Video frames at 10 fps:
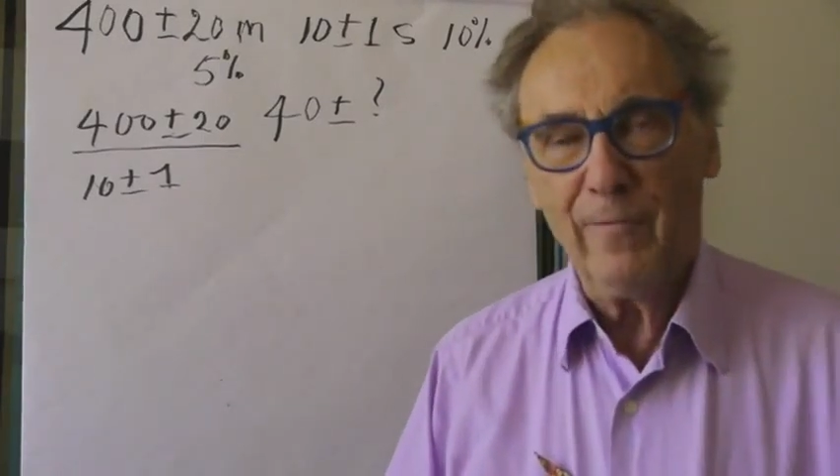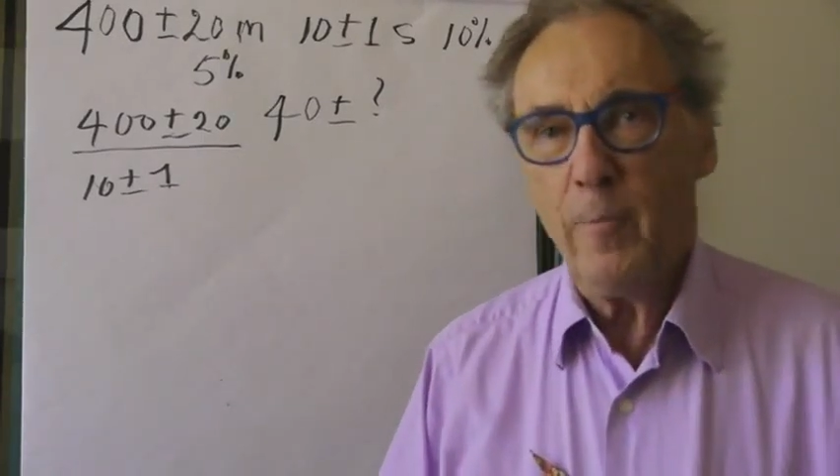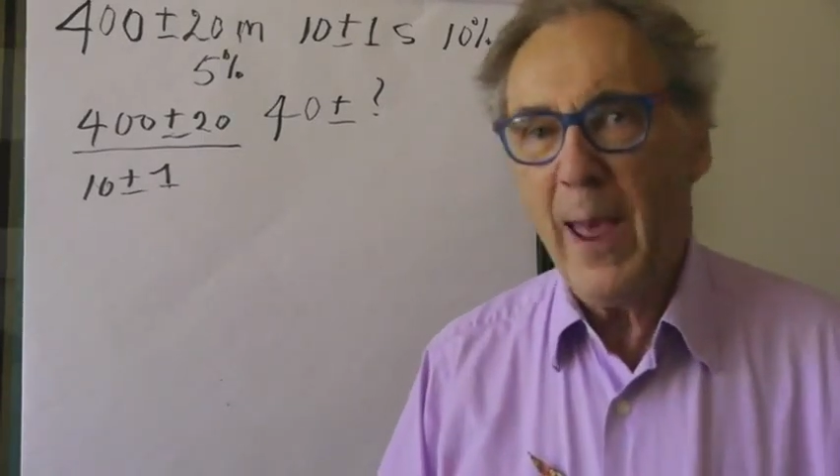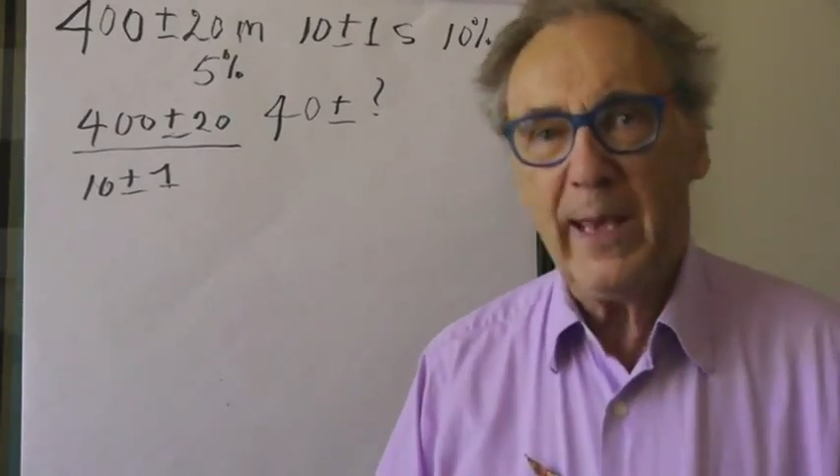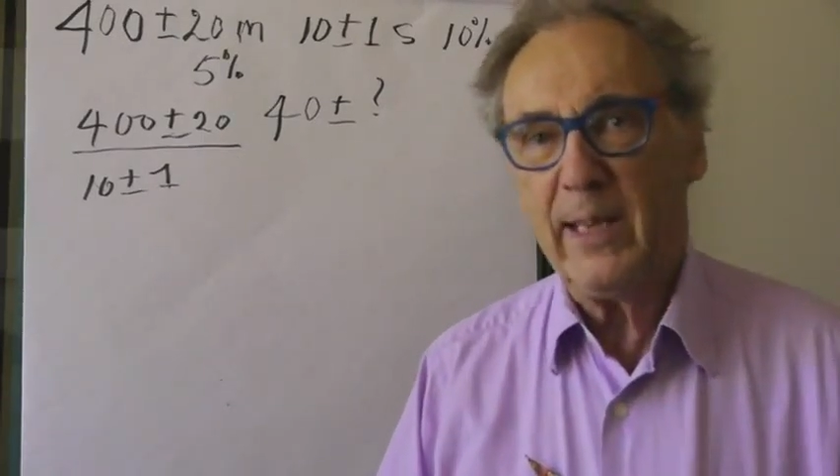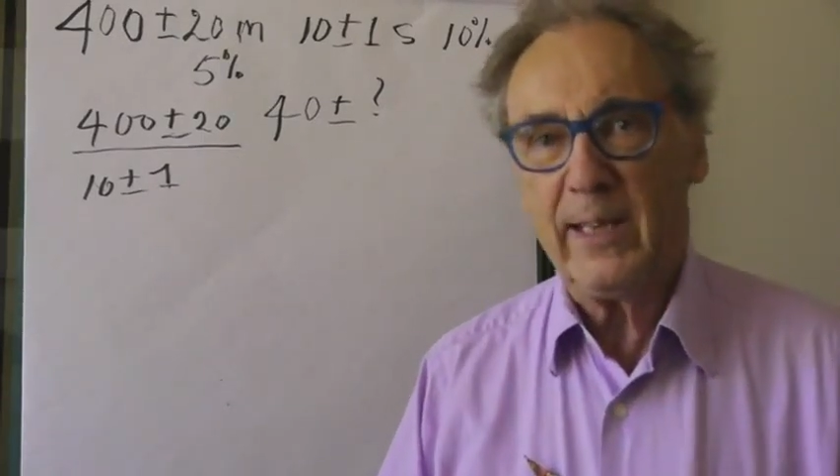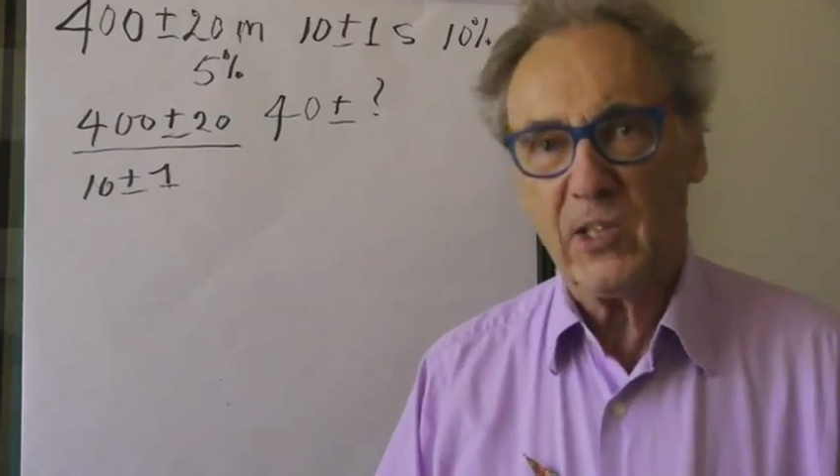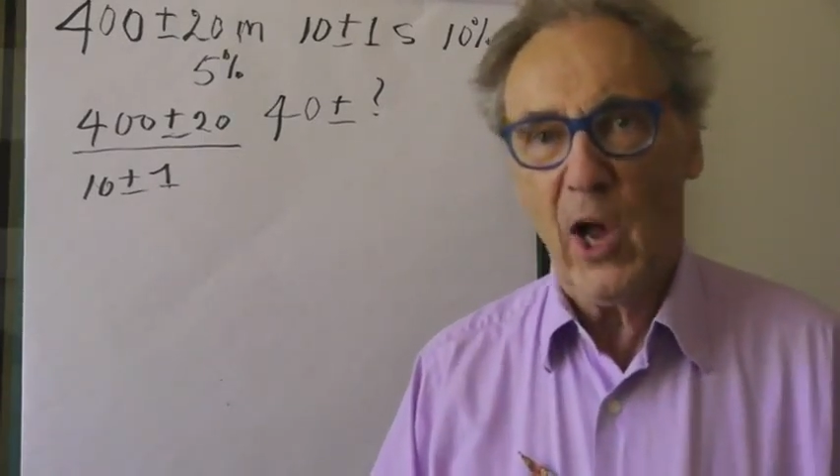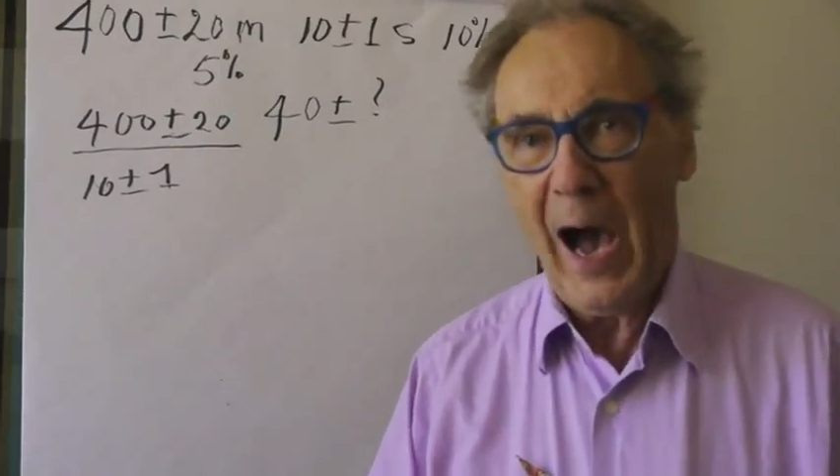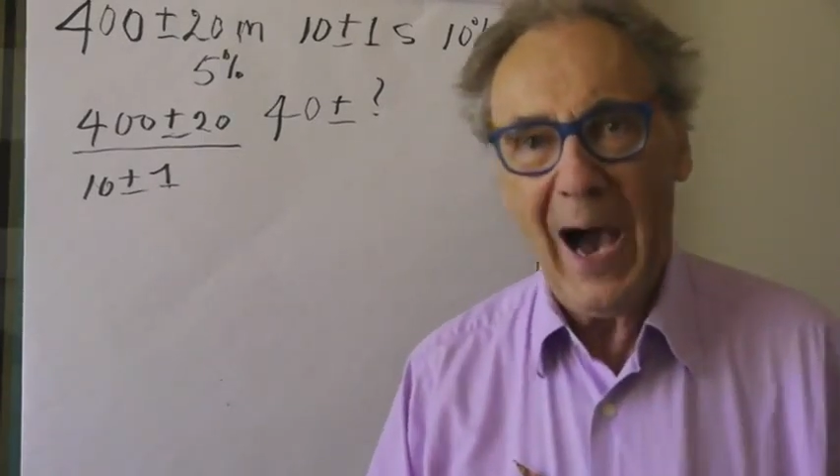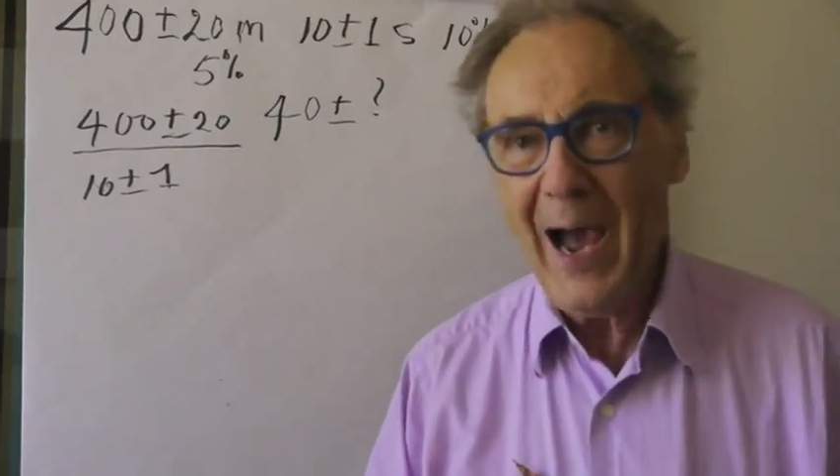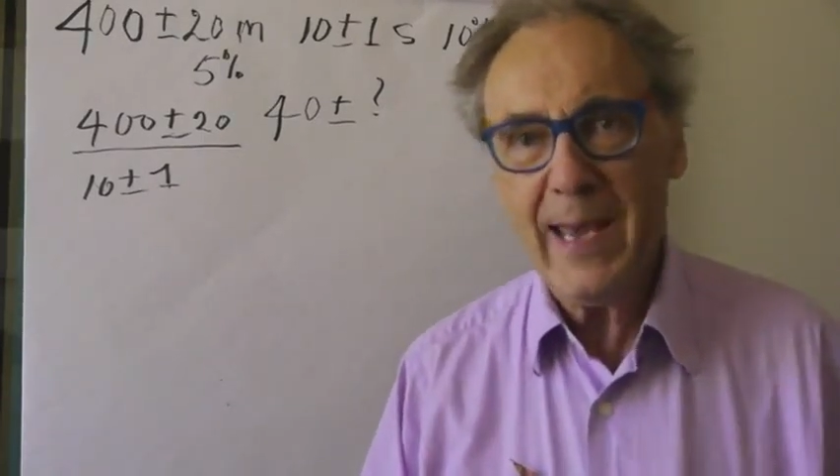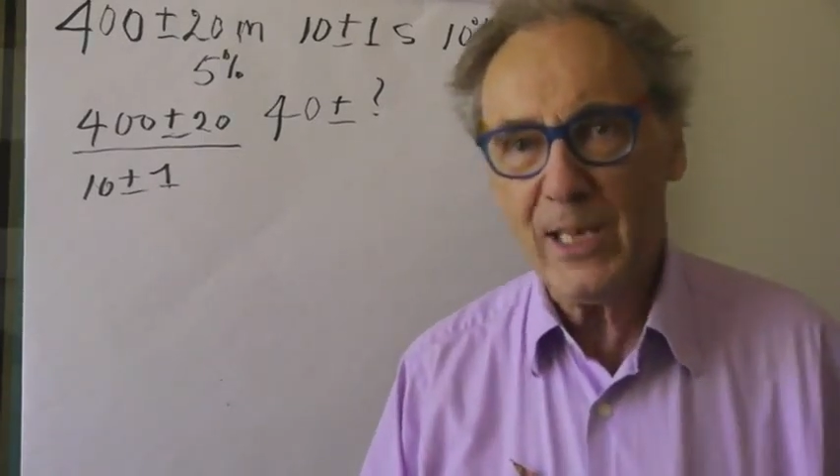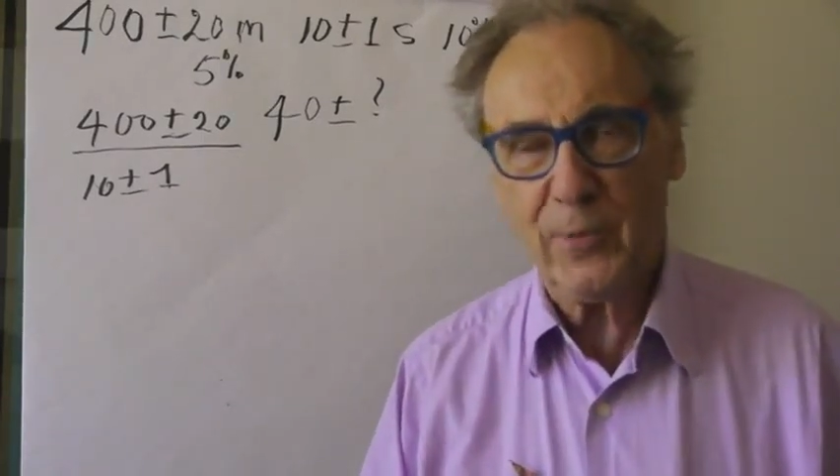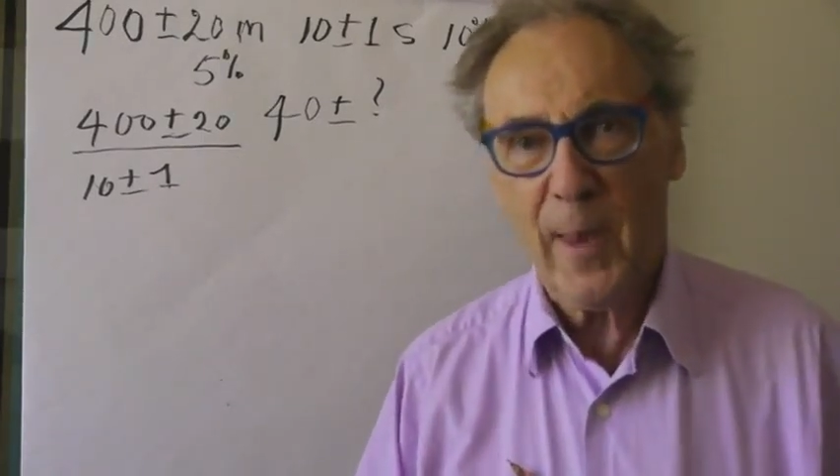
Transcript: and we make it as high